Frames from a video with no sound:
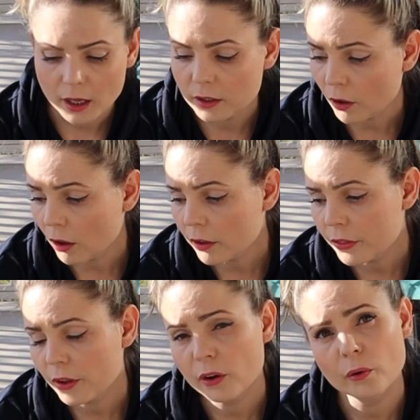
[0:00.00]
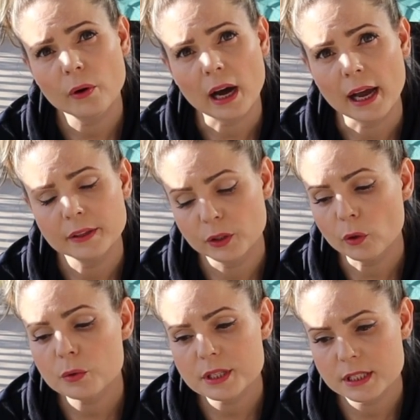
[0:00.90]
And although I
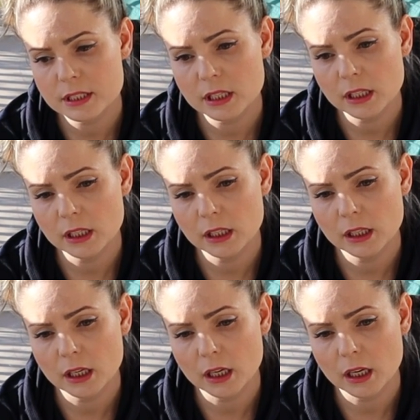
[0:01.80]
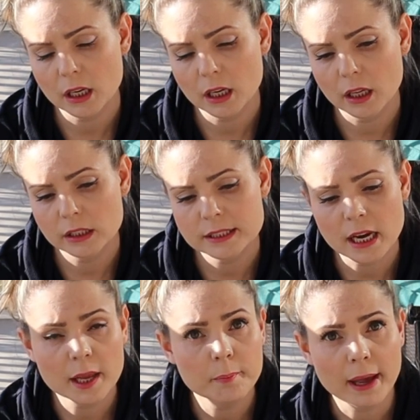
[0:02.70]
don't see
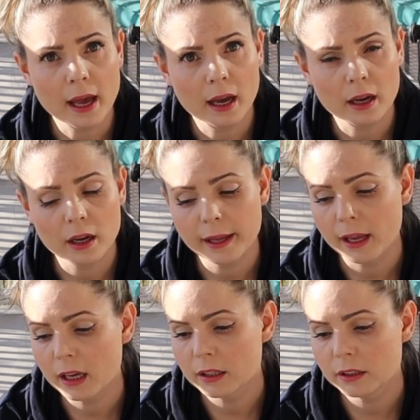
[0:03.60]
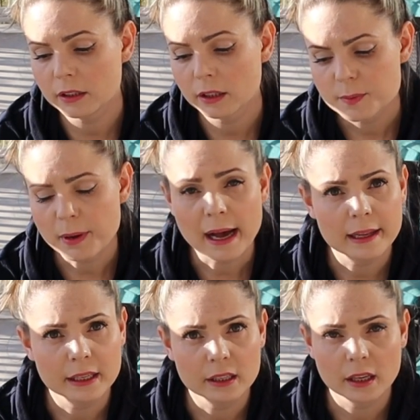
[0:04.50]
dieback and
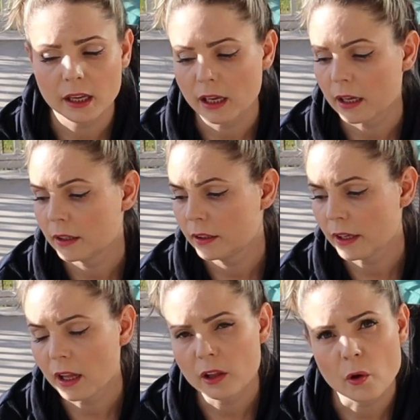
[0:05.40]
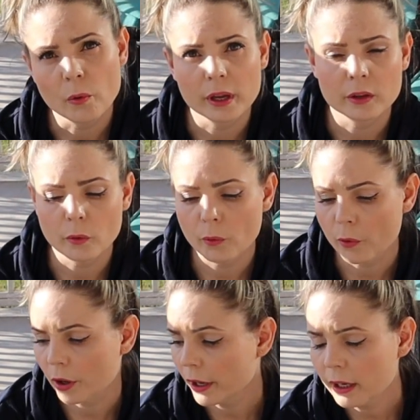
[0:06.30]
spotting and yellowing
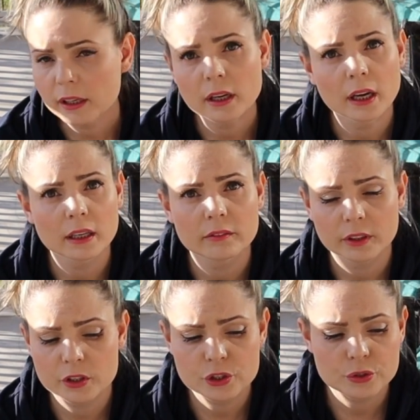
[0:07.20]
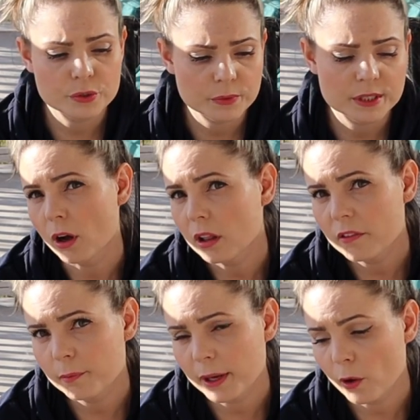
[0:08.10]
or any kind of issues with all
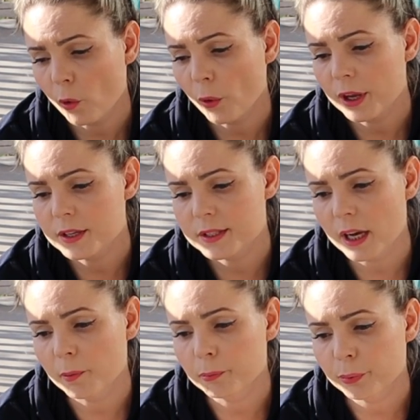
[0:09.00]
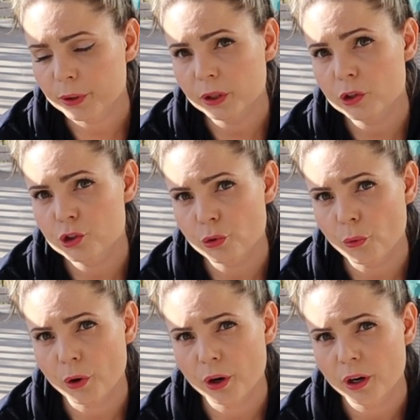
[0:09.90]
of my Hoyas, I'm pretty
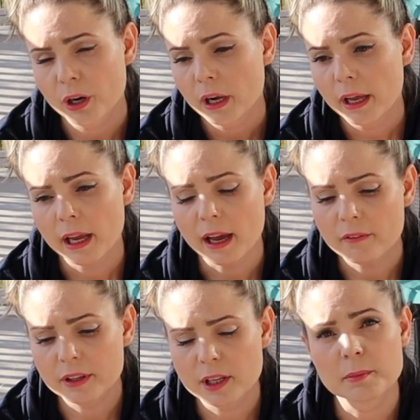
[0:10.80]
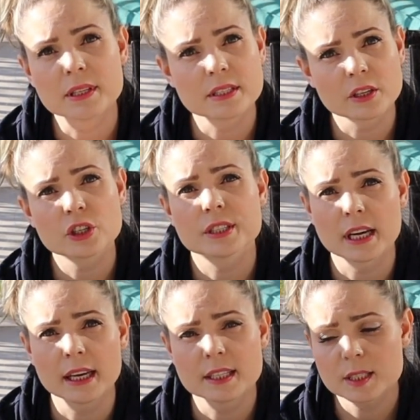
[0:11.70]
sure having them in such a
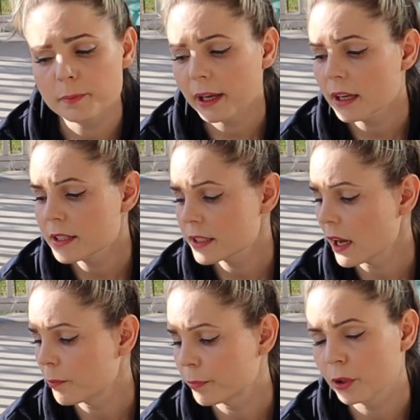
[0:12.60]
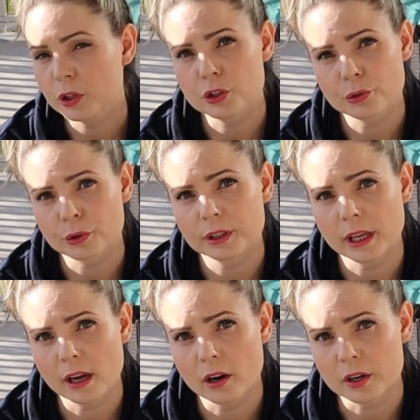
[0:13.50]
tight space, I'm pretty sure
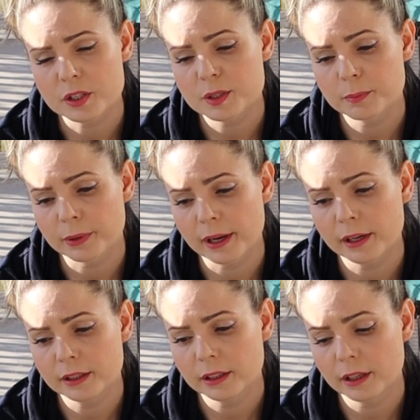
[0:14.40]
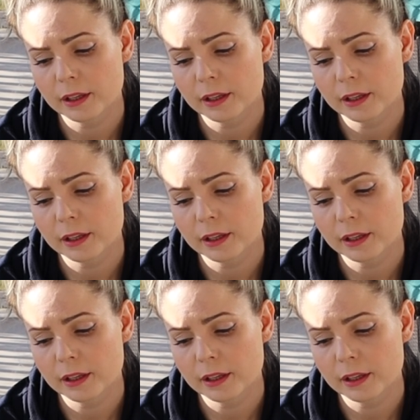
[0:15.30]
they are spreaded